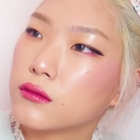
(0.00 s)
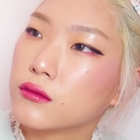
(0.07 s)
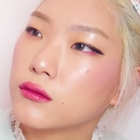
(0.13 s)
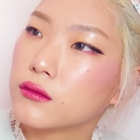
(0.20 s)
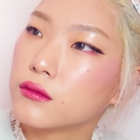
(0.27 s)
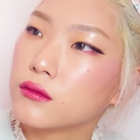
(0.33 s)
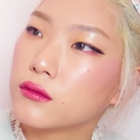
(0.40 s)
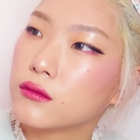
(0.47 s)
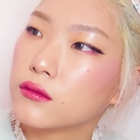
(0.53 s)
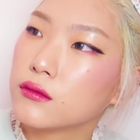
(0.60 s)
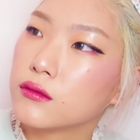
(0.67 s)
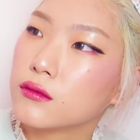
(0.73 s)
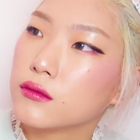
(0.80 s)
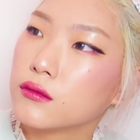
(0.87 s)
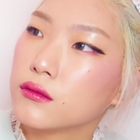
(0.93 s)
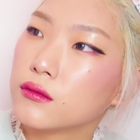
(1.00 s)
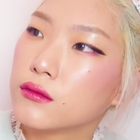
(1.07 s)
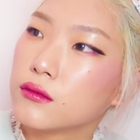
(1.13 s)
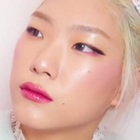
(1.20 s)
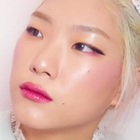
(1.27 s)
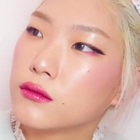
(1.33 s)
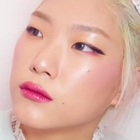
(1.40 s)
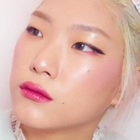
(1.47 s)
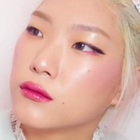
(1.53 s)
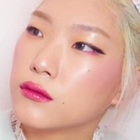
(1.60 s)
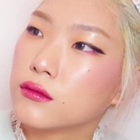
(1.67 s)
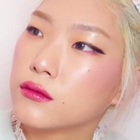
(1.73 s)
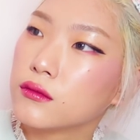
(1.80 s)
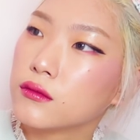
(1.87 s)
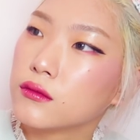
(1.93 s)

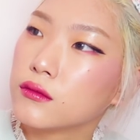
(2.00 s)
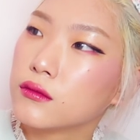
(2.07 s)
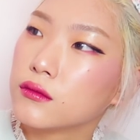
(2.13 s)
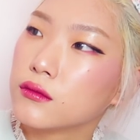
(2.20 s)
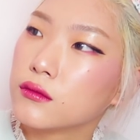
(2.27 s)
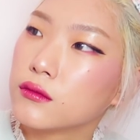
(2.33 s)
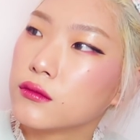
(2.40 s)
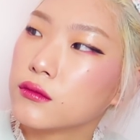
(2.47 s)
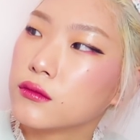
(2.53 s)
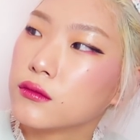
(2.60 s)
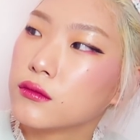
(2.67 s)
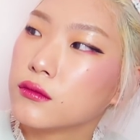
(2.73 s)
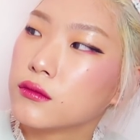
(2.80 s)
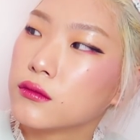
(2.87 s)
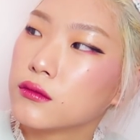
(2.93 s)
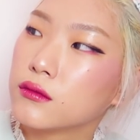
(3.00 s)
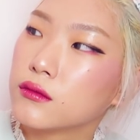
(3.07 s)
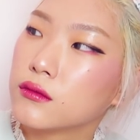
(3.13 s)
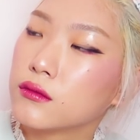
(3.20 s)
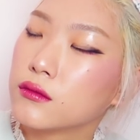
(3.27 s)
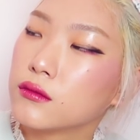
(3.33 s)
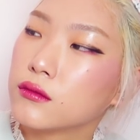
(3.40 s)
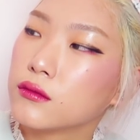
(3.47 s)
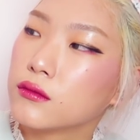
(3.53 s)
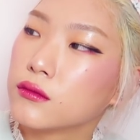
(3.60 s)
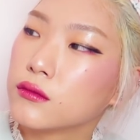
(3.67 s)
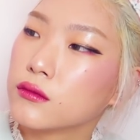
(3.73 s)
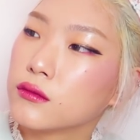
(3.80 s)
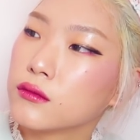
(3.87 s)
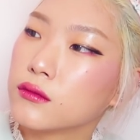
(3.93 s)

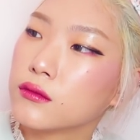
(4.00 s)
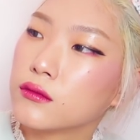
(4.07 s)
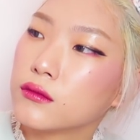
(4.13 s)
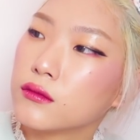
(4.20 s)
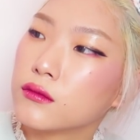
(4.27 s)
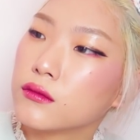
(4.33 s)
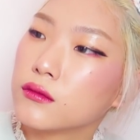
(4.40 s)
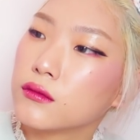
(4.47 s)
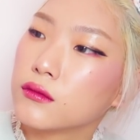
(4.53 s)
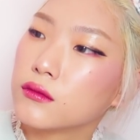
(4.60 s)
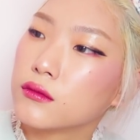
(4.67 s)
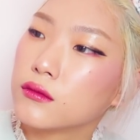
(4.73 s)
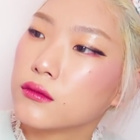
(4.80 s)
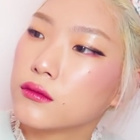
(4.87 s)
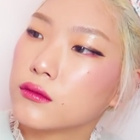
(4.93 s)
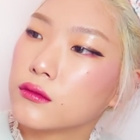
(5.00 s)
(not speaking)